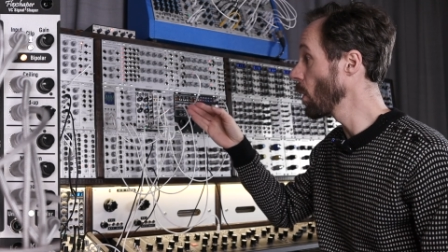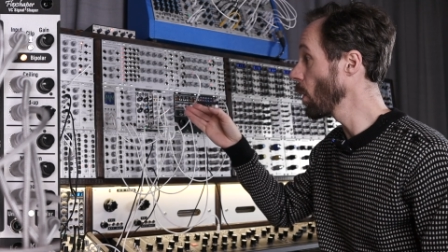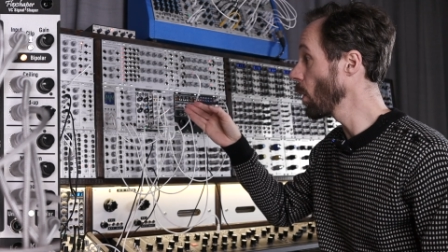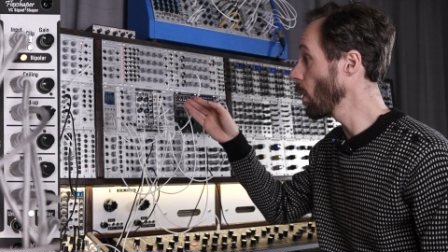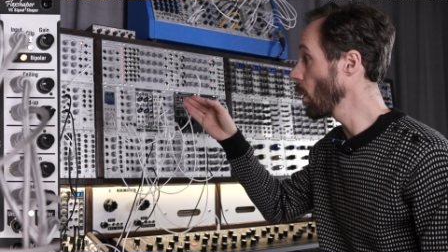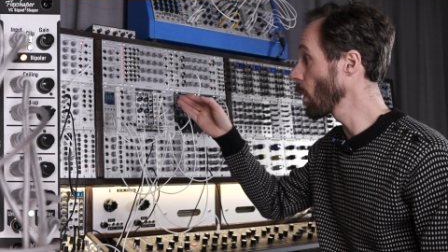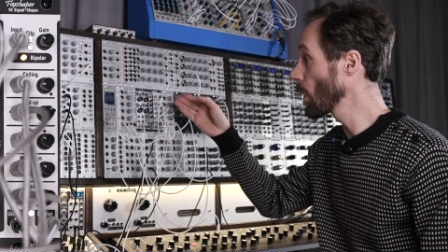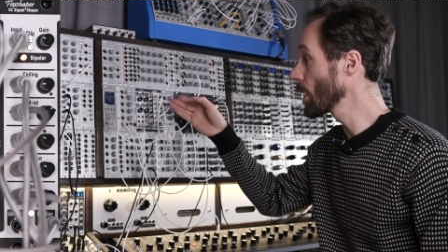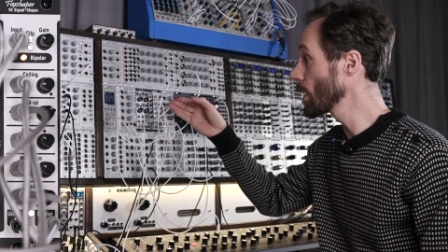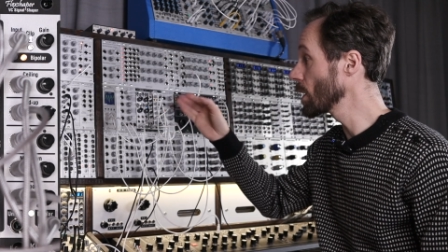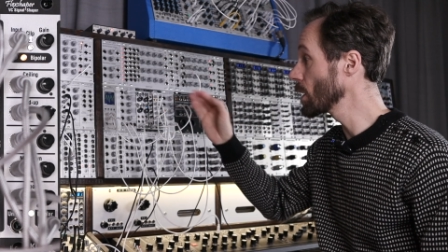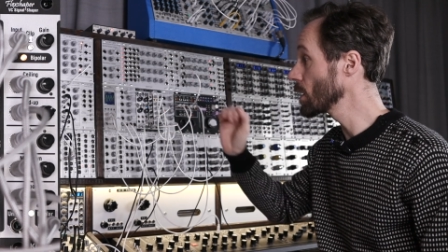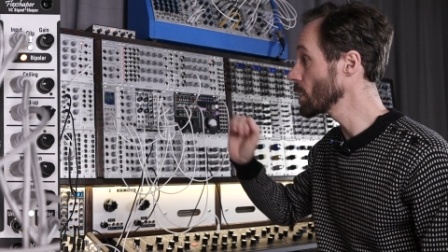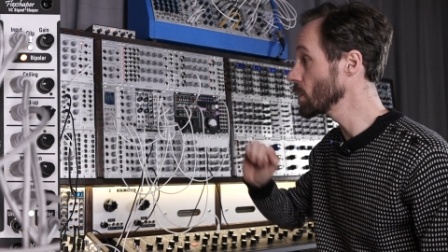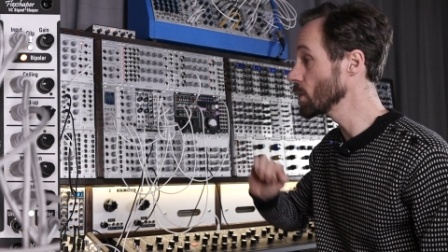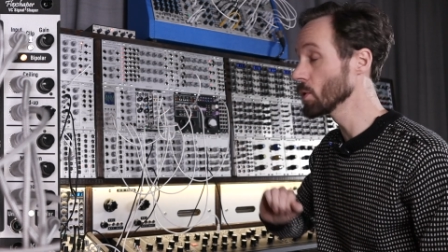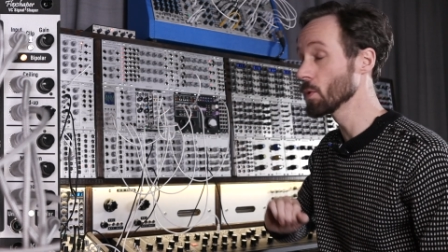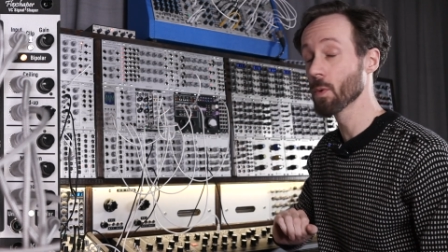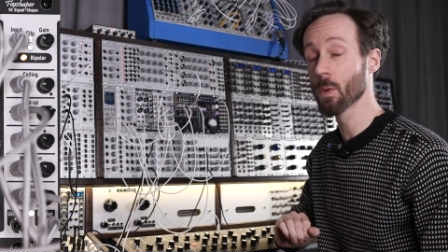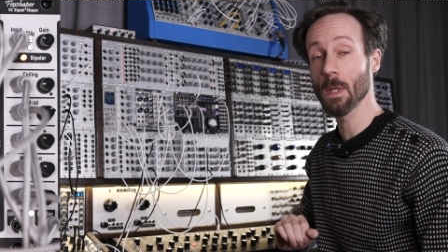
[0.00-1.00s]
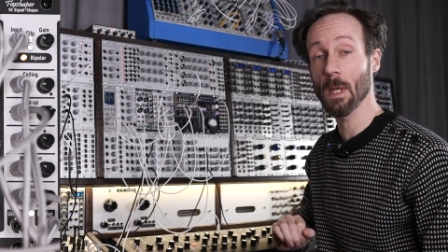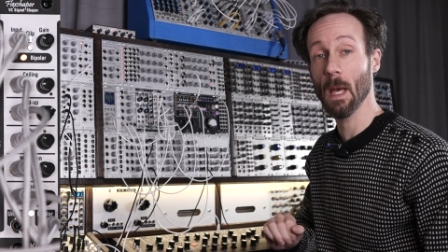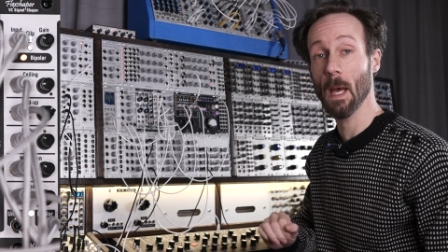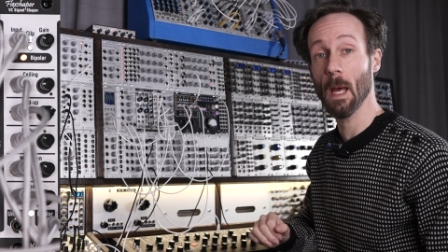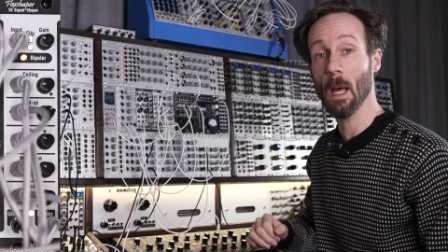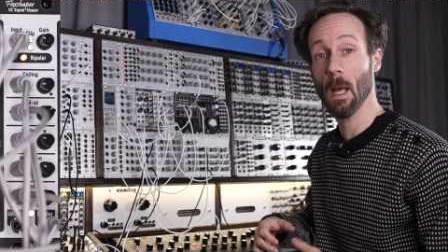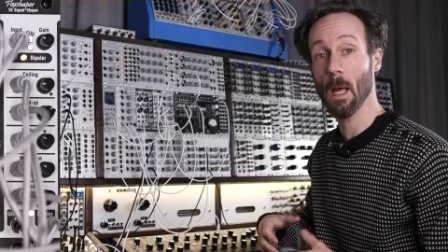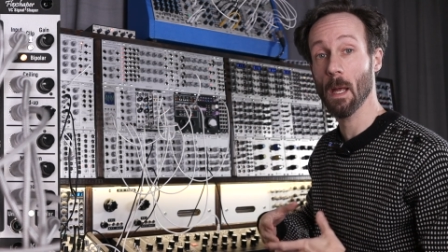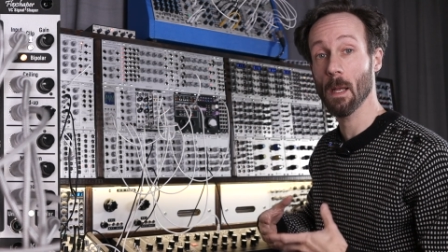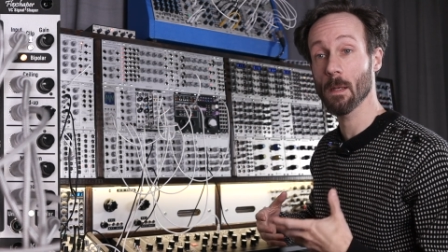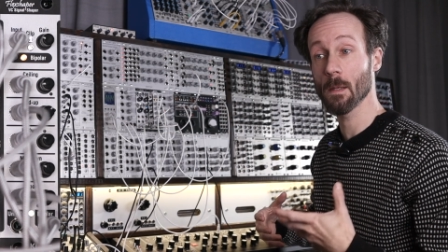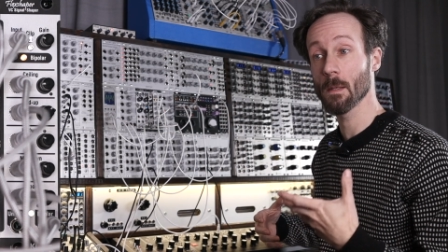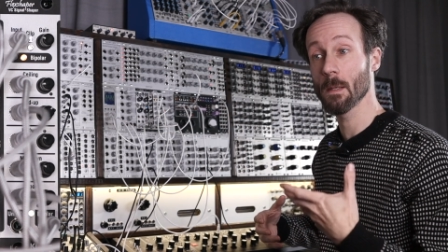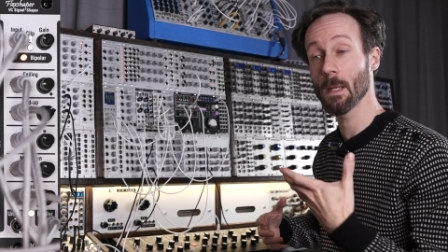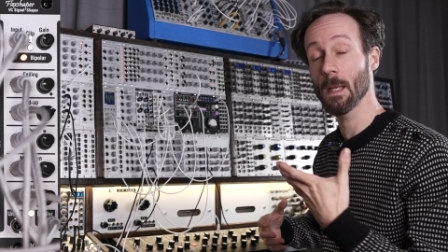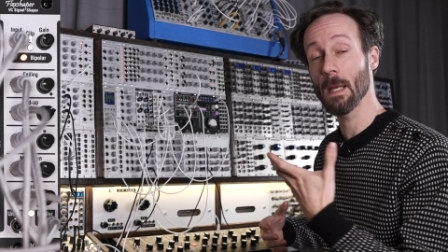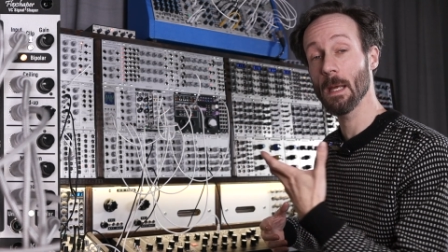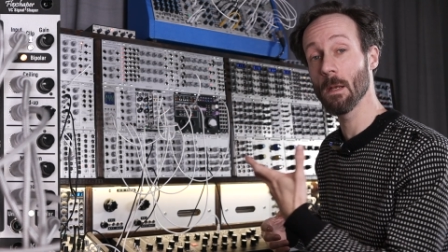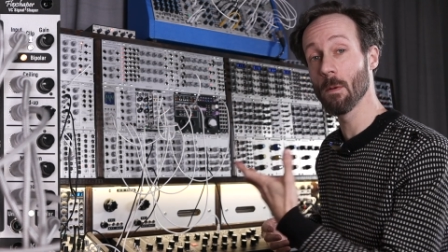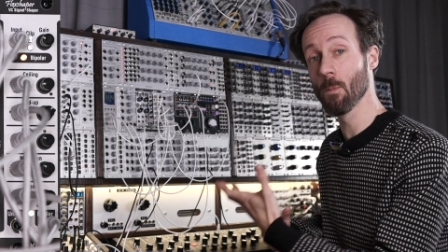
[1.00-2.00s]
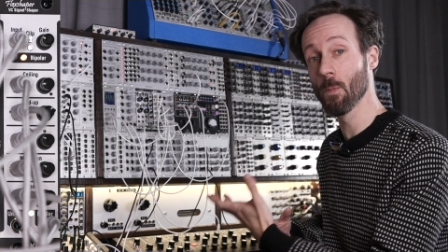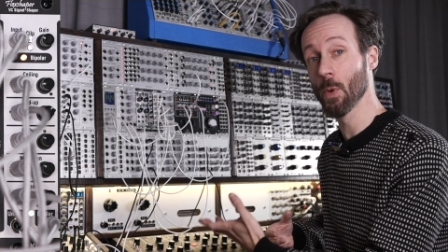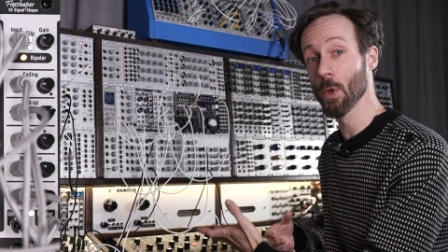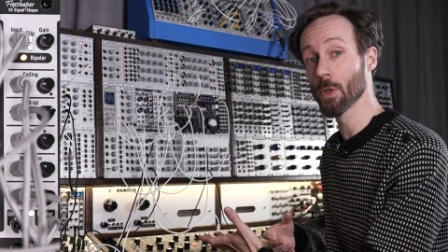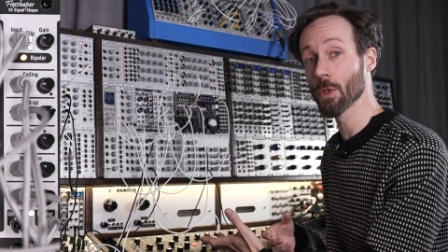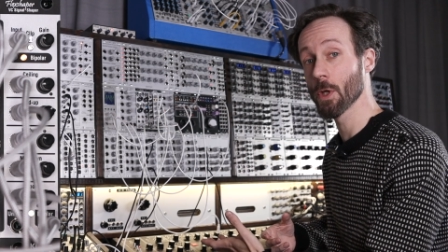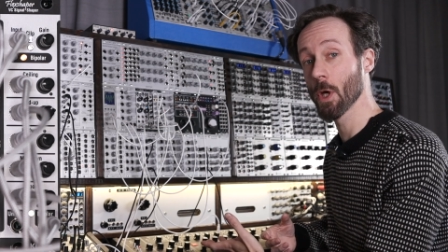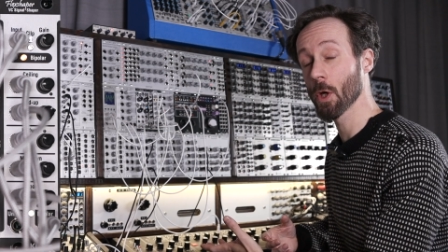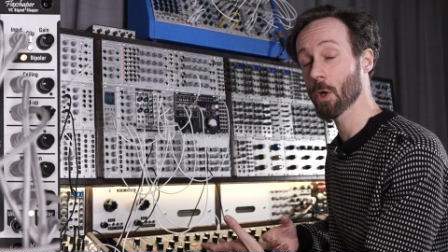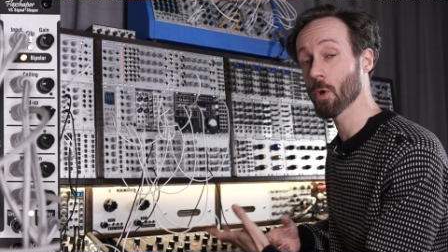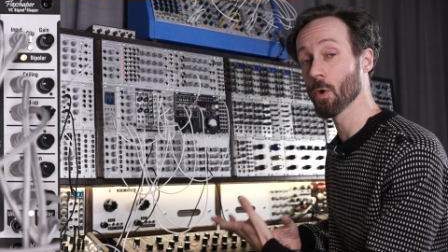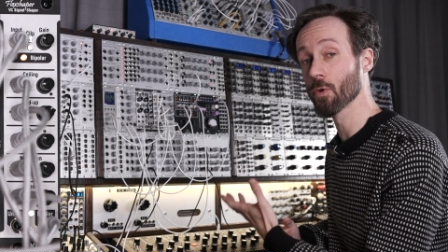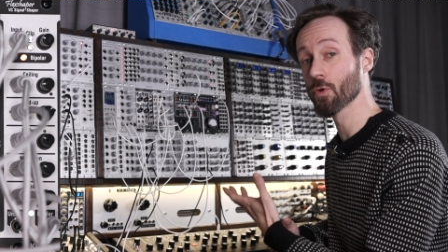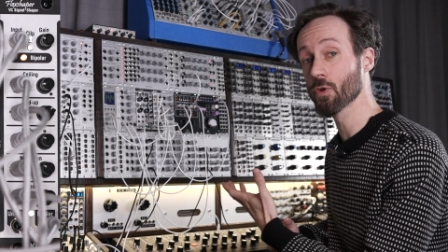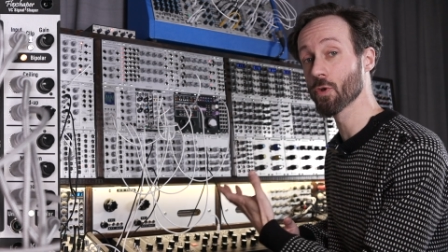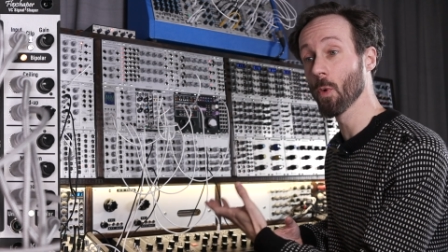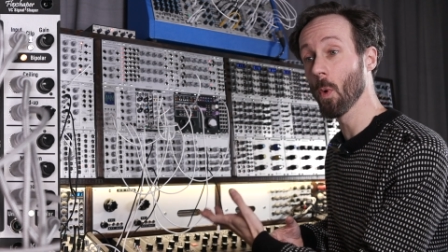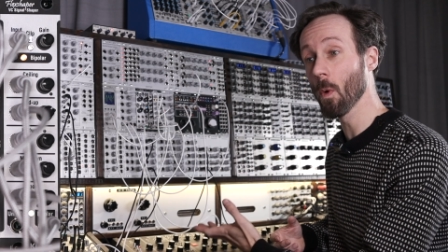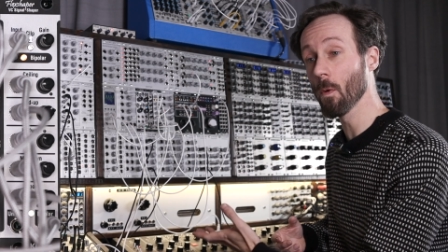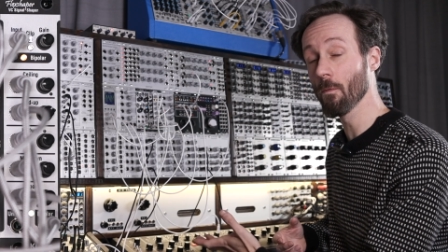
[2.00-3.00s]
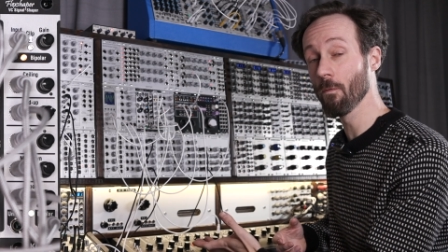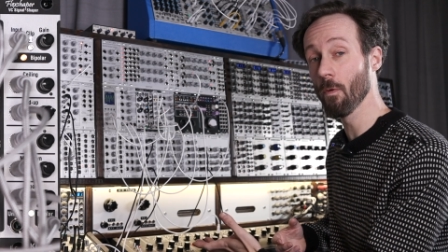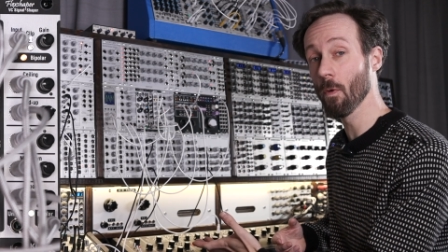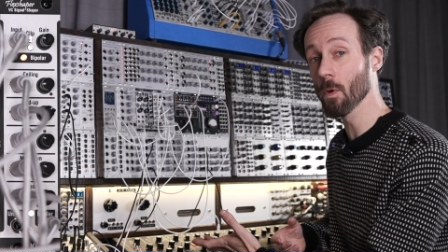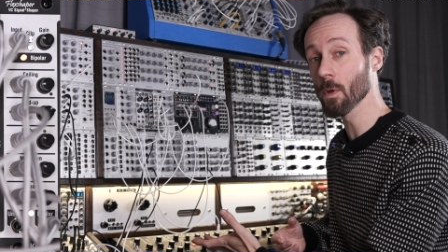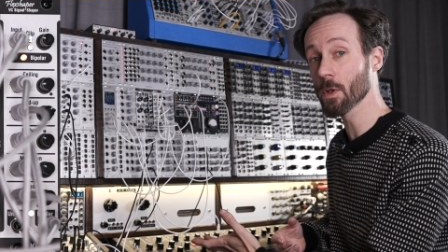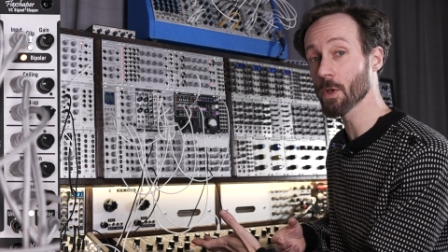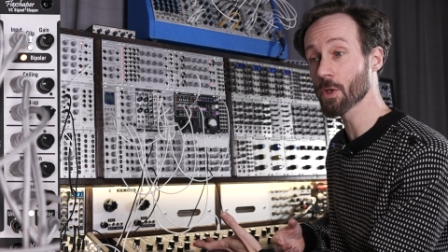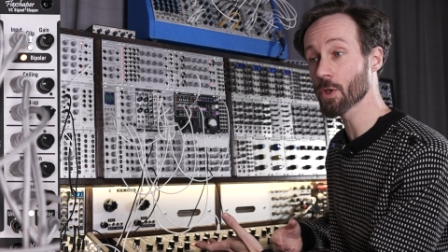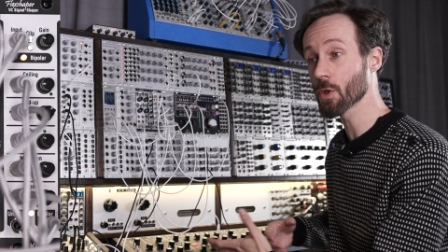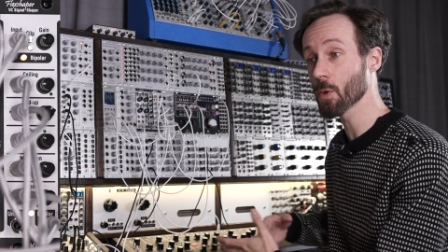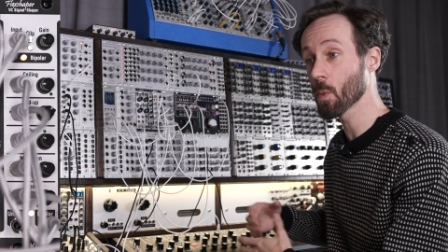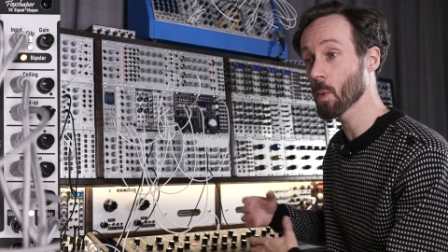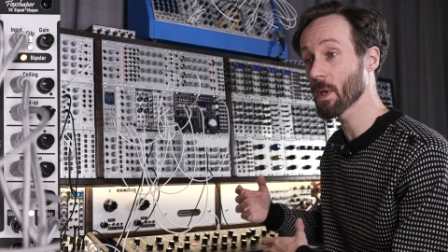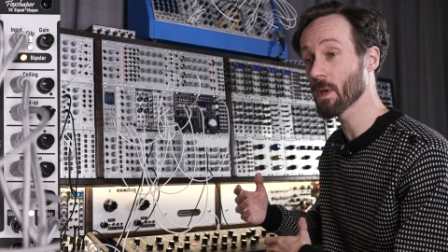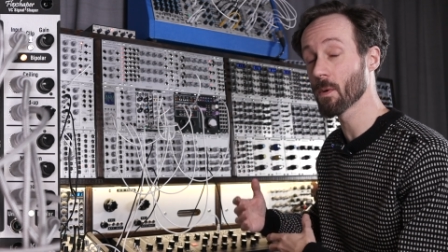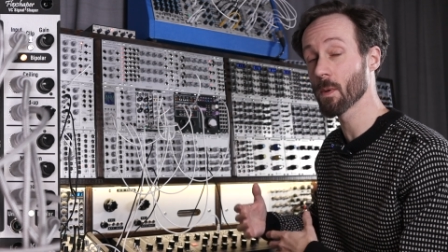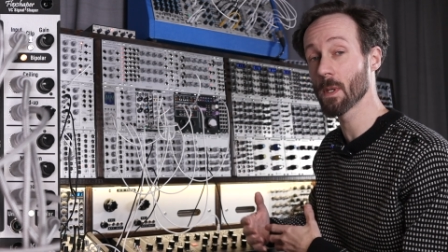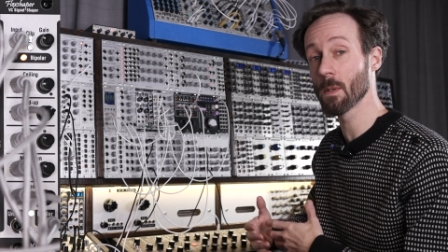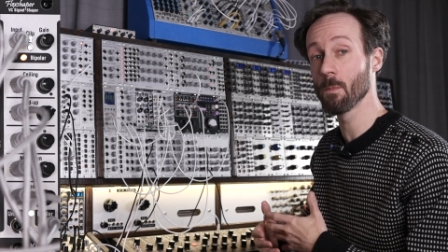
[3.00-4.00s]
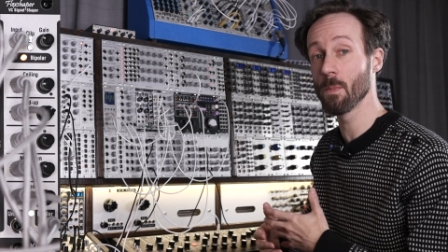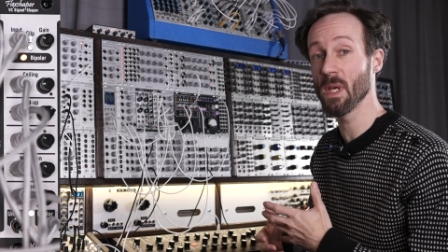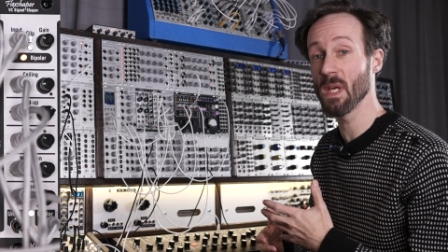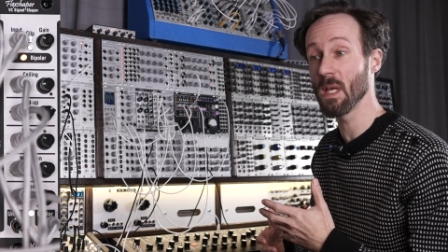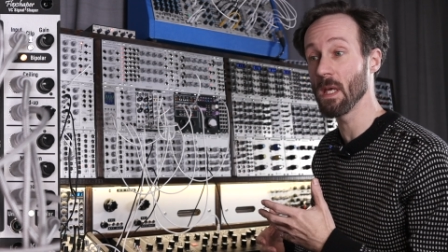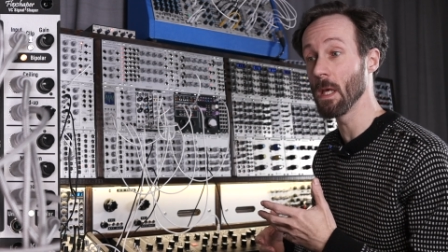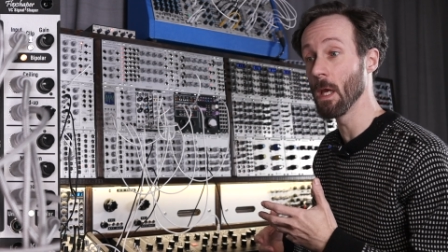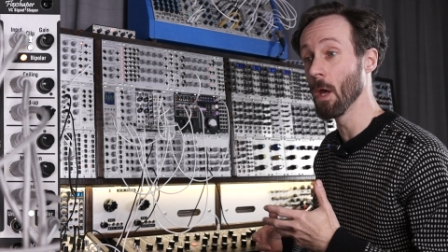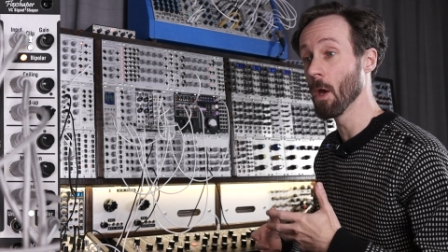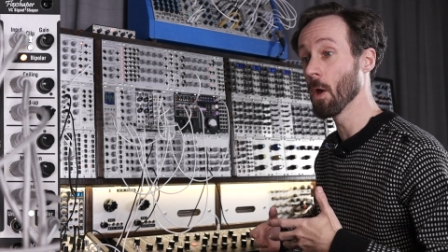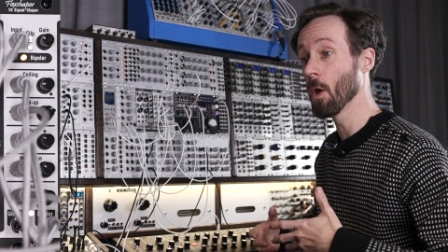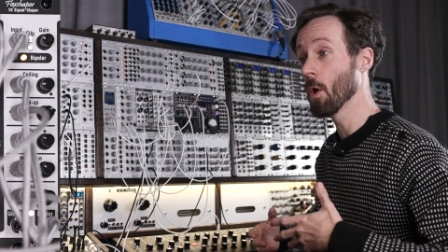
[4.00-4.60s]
or you can input a control voltage, whether it be